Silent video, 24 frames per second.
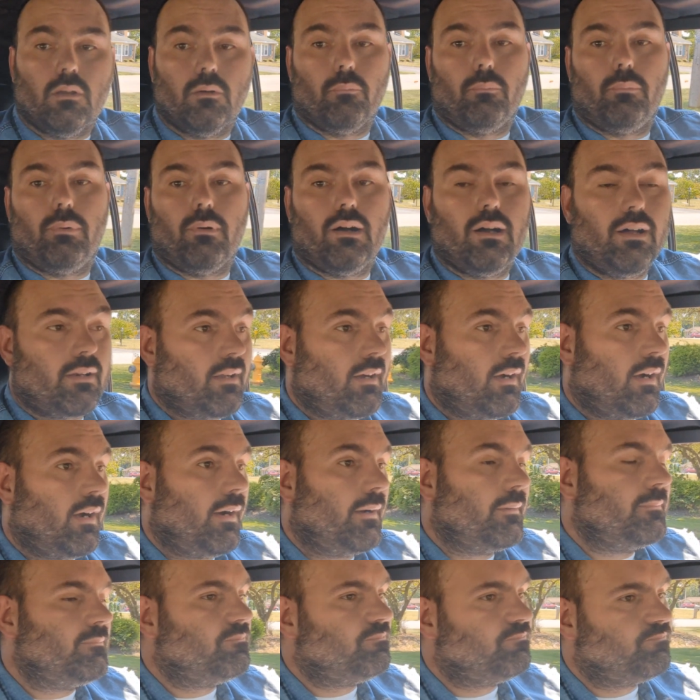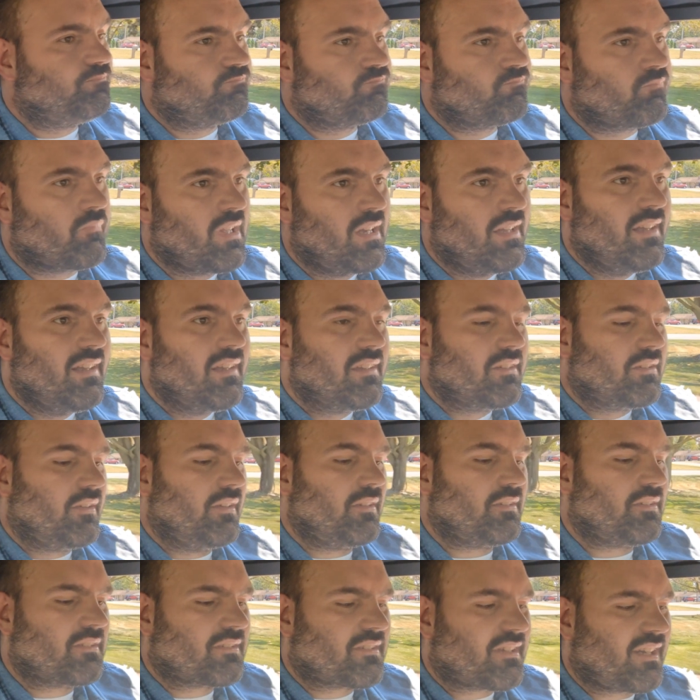But so
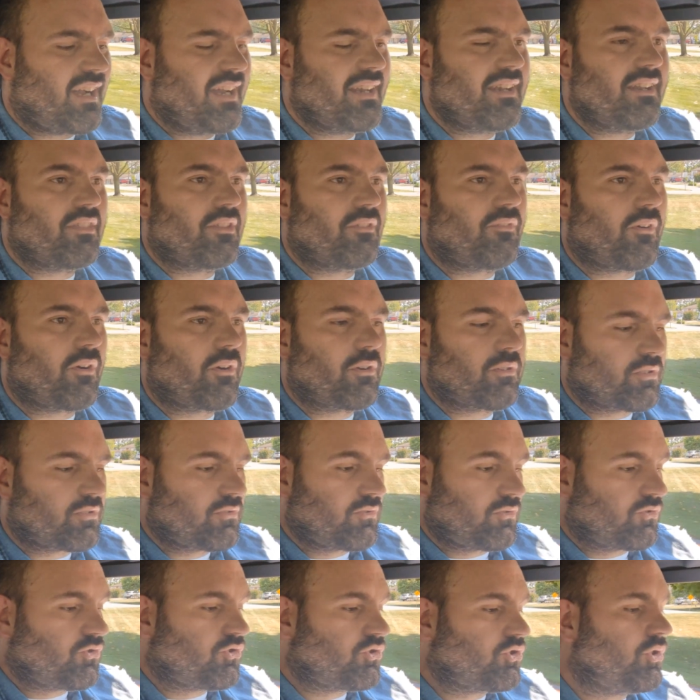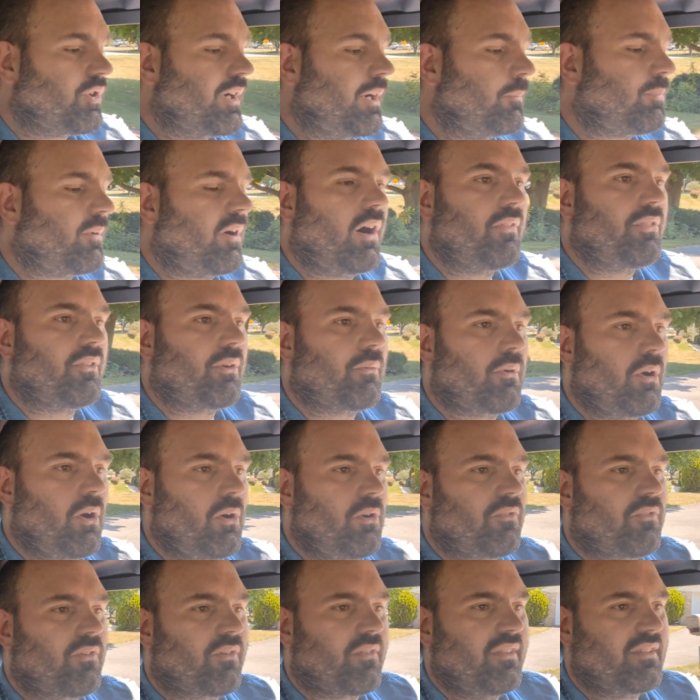this is kind of the first trip on the
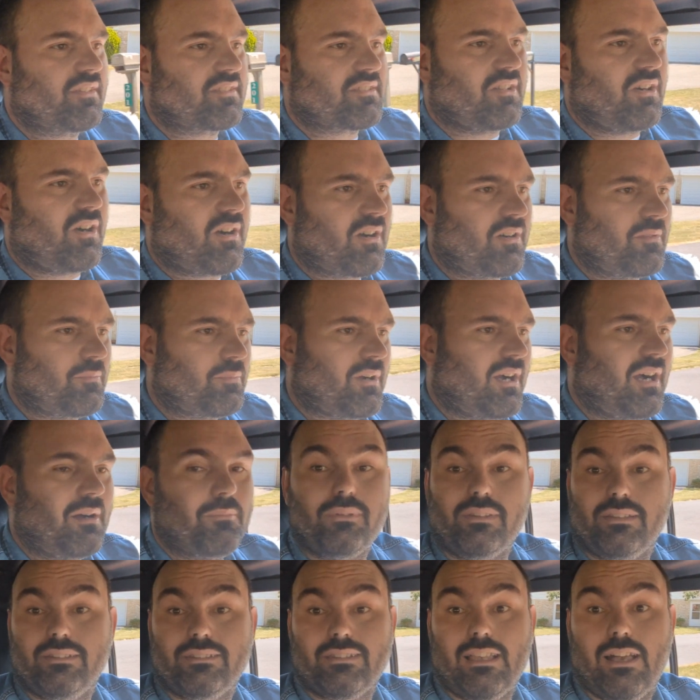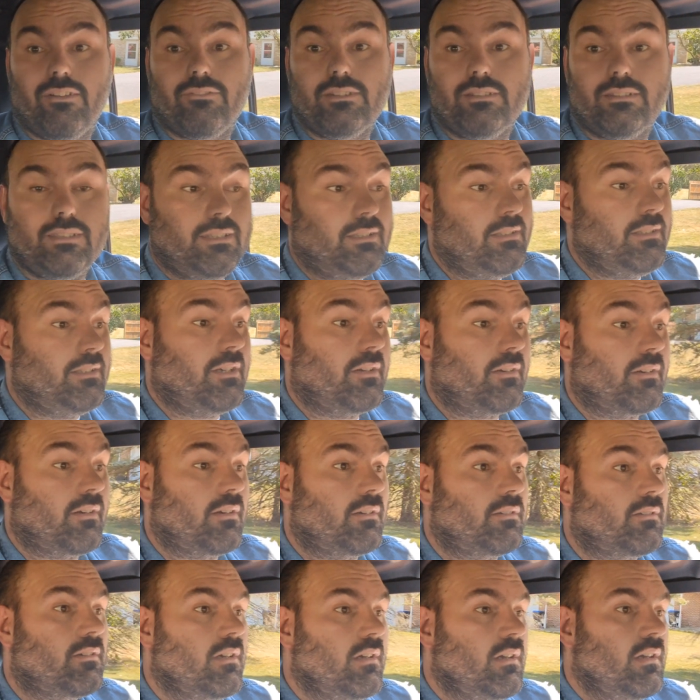road for this car in probably 17
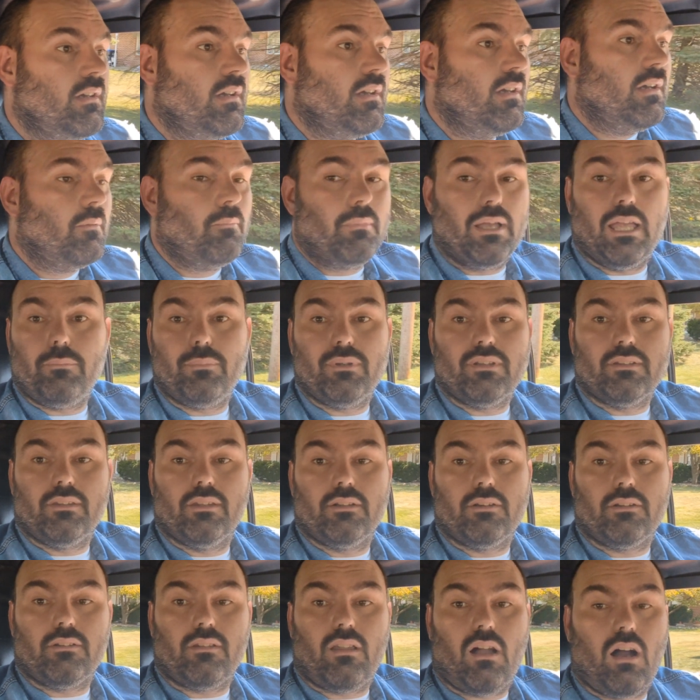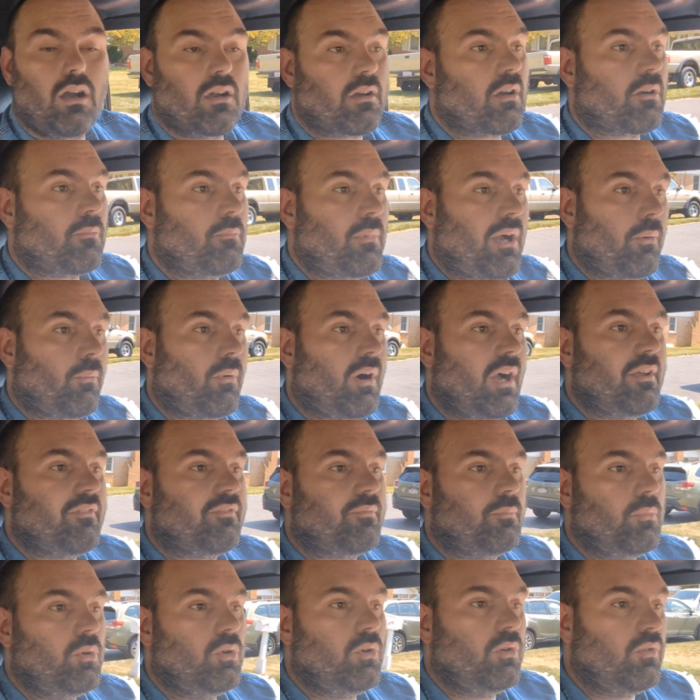years, maybe a little longer. My wife
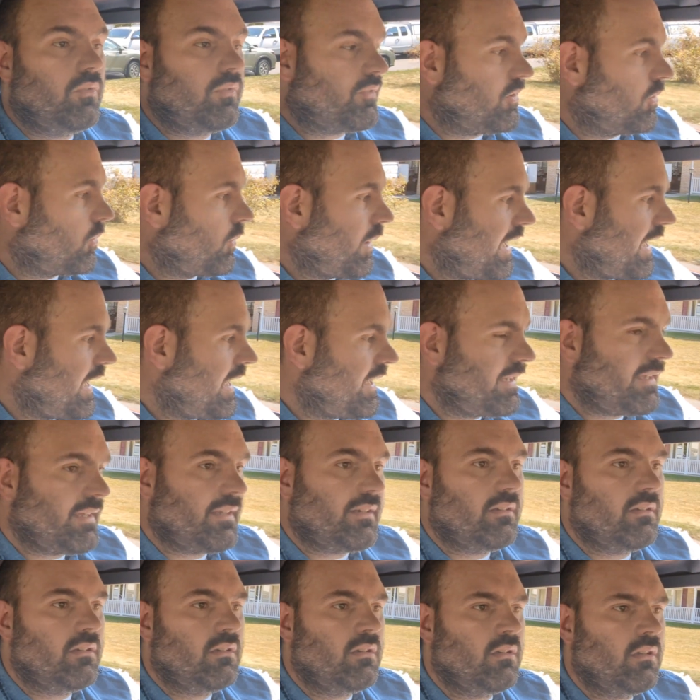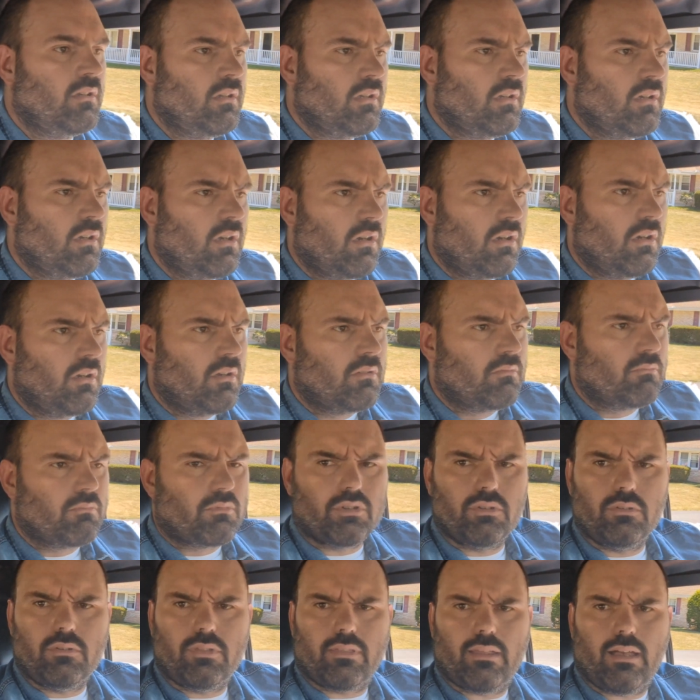moved away in
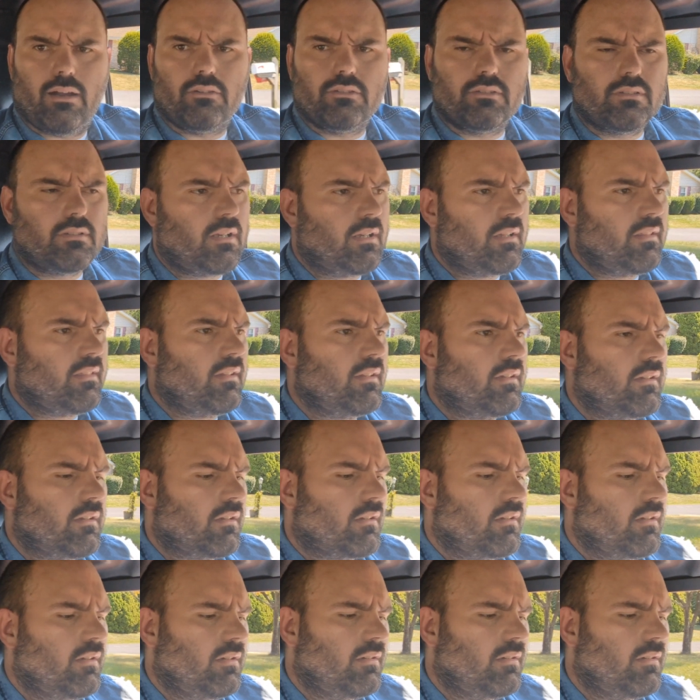2000, I think,